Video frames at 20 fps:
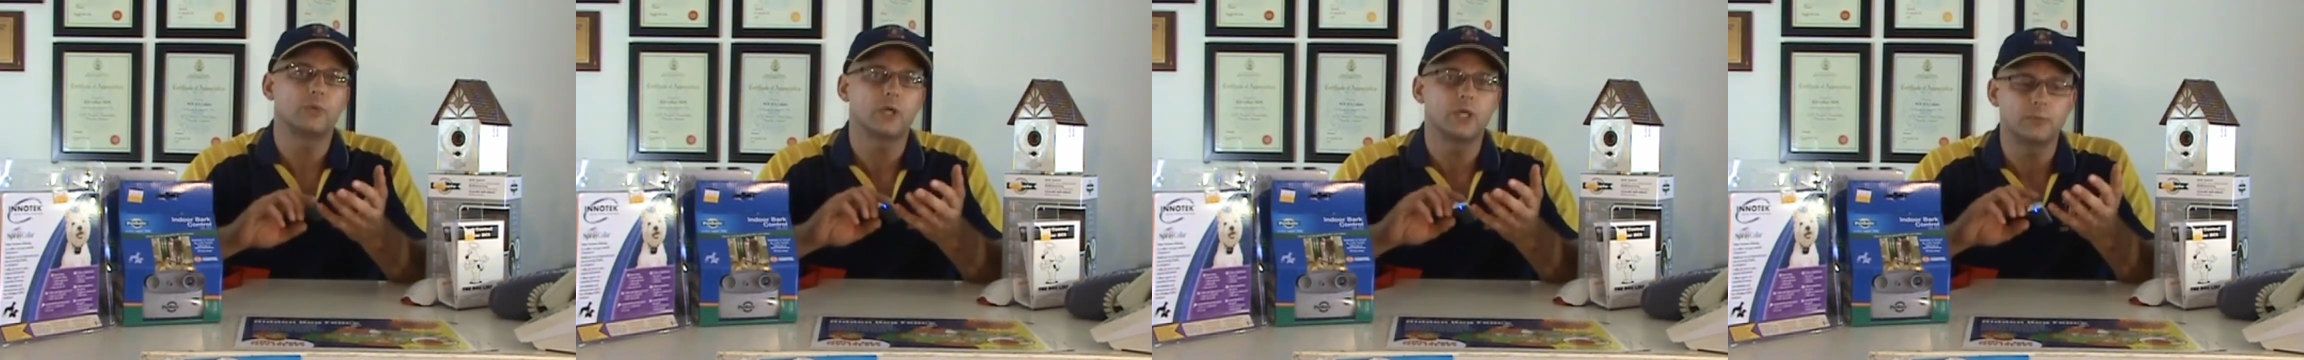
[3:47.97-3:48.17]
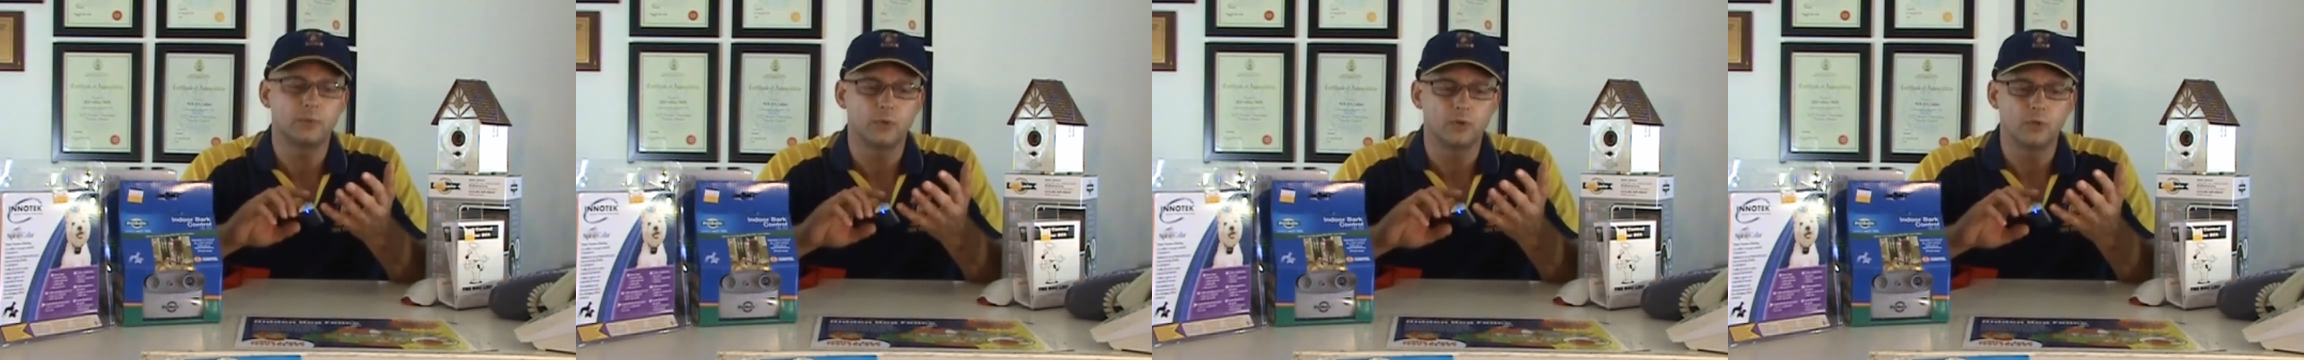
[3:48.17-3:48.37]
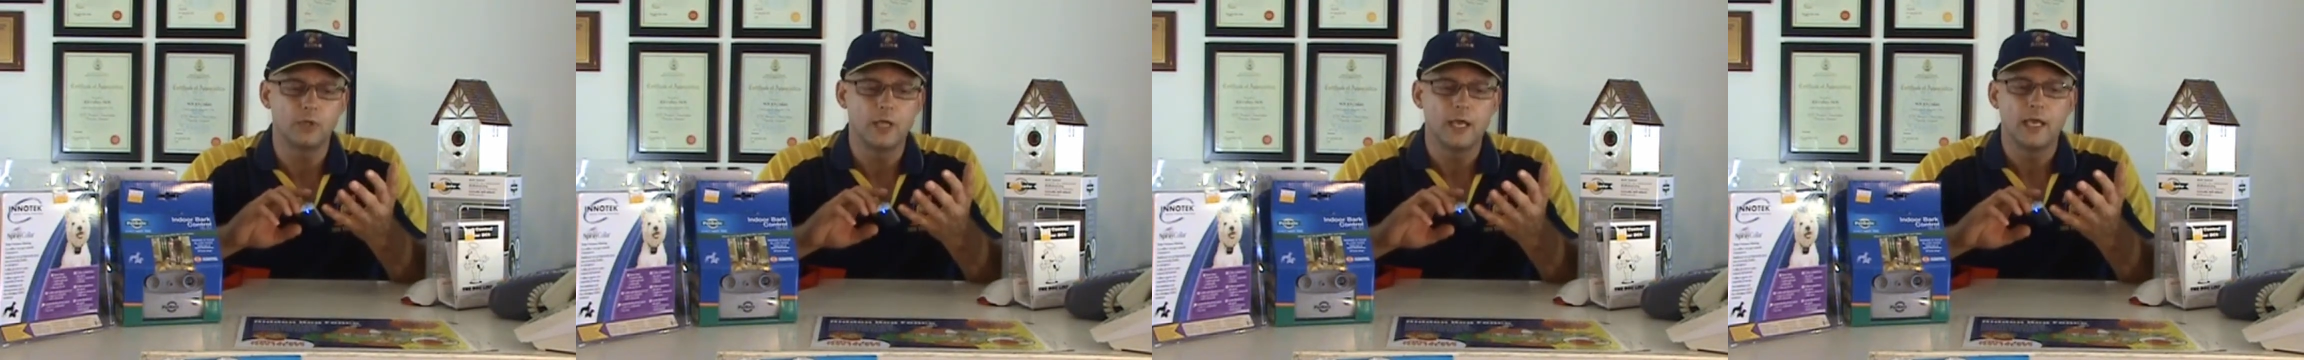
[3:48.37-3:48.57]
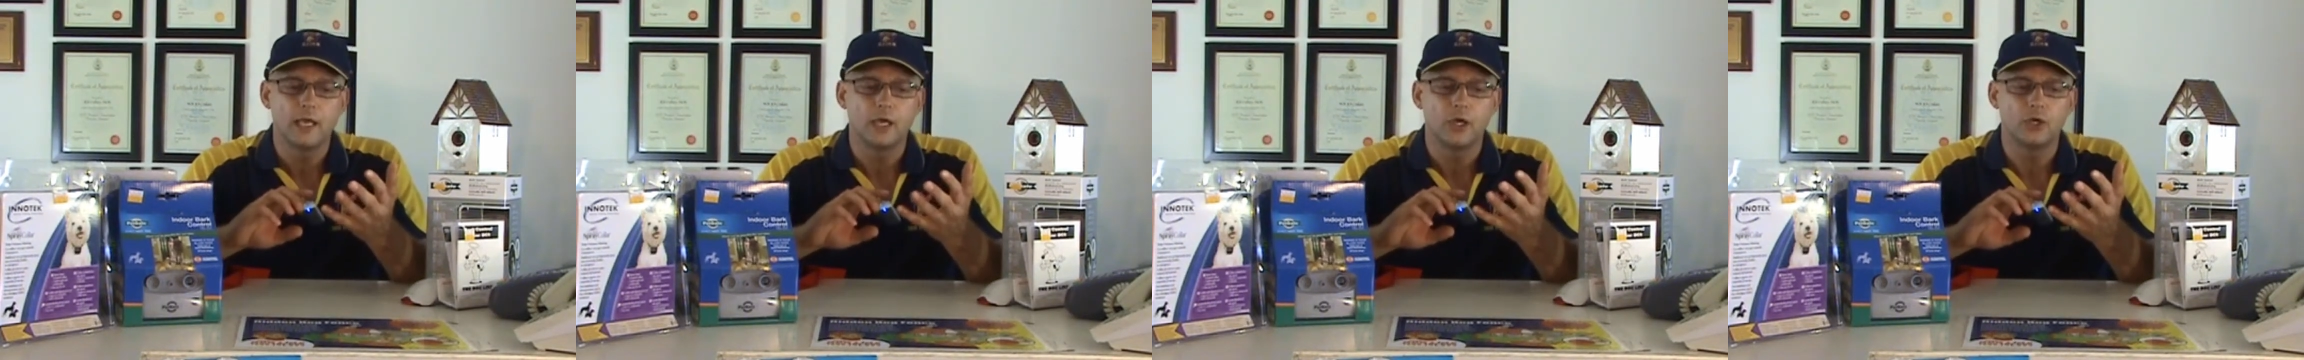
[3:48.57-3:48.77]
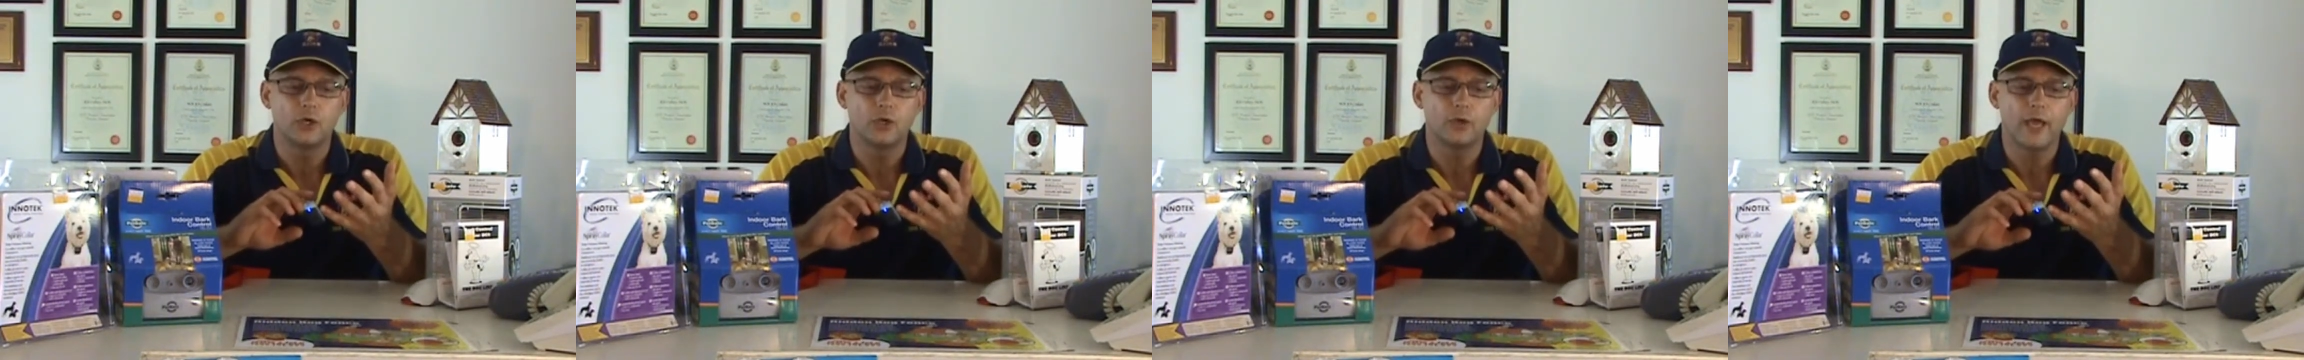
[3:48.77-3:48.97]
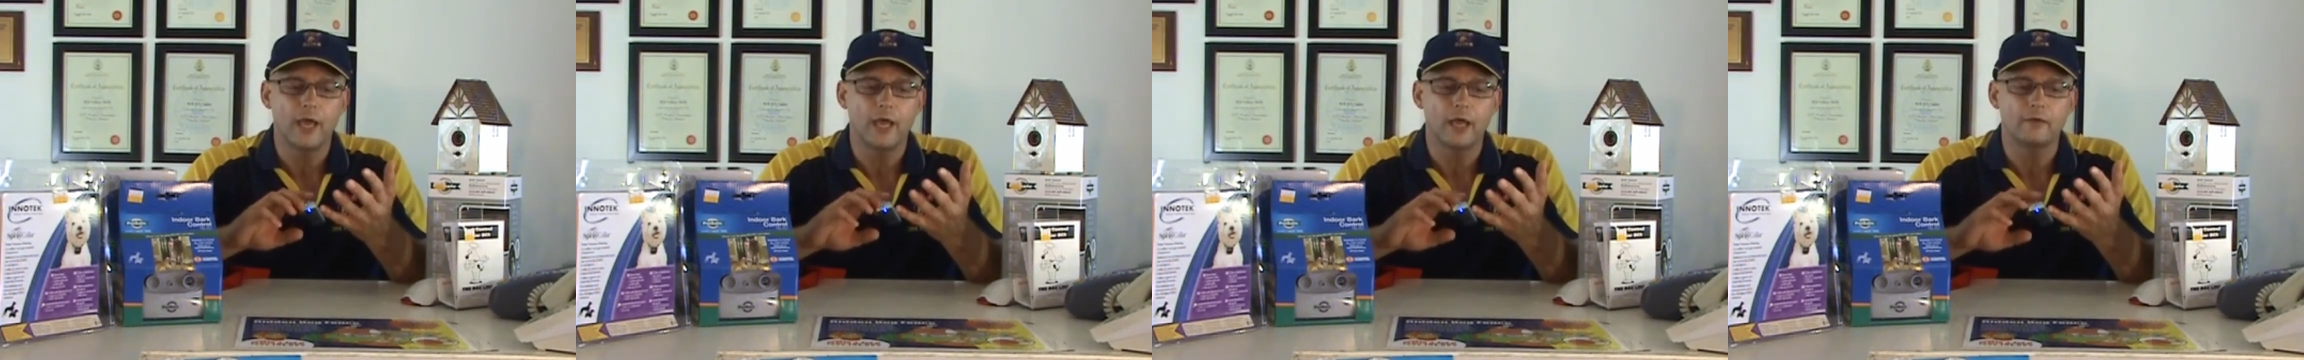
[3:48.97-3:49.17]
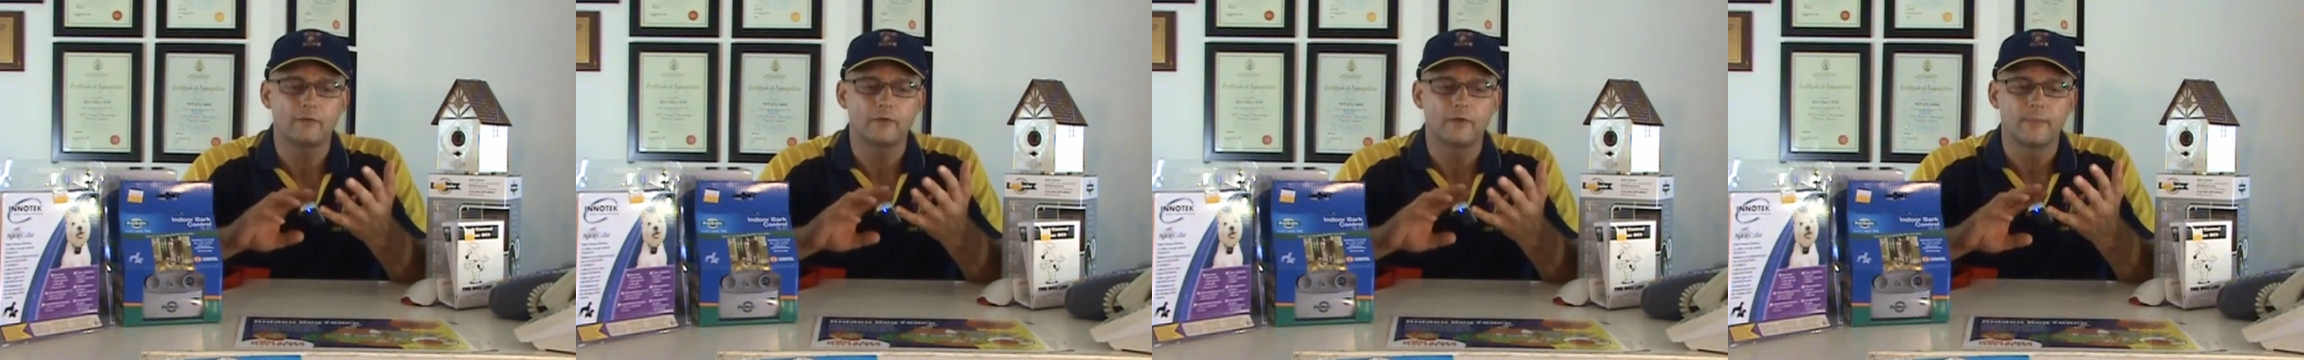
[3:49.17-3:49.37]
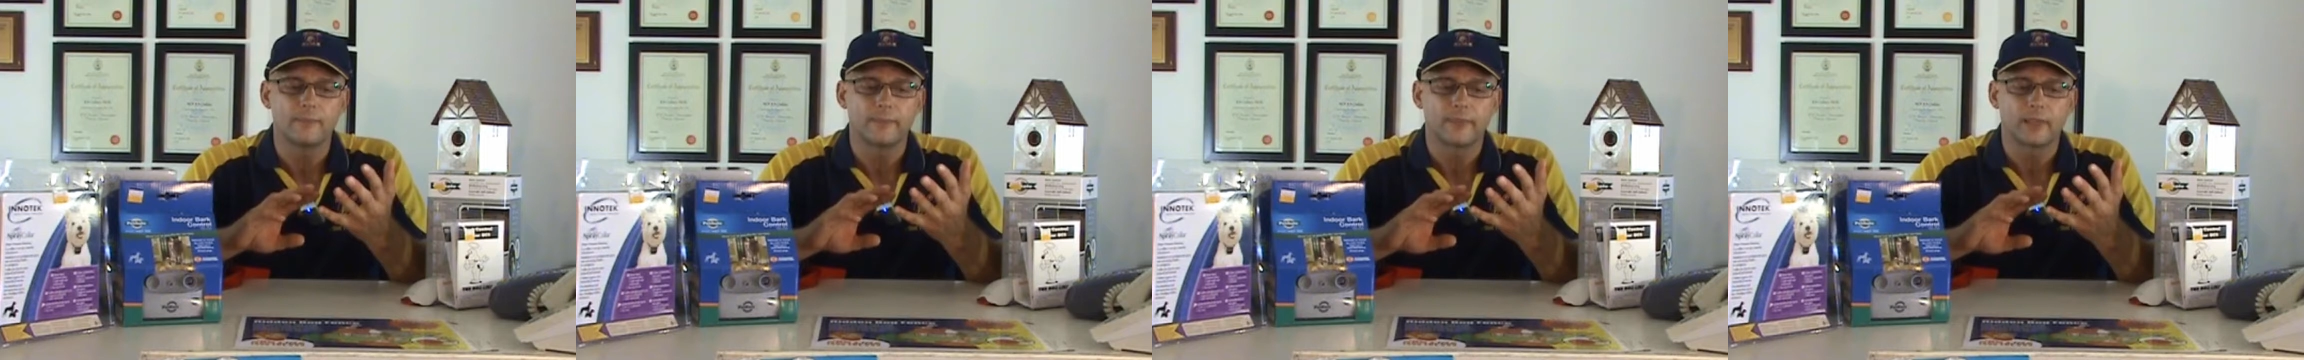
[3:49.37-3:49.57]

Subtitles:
people who have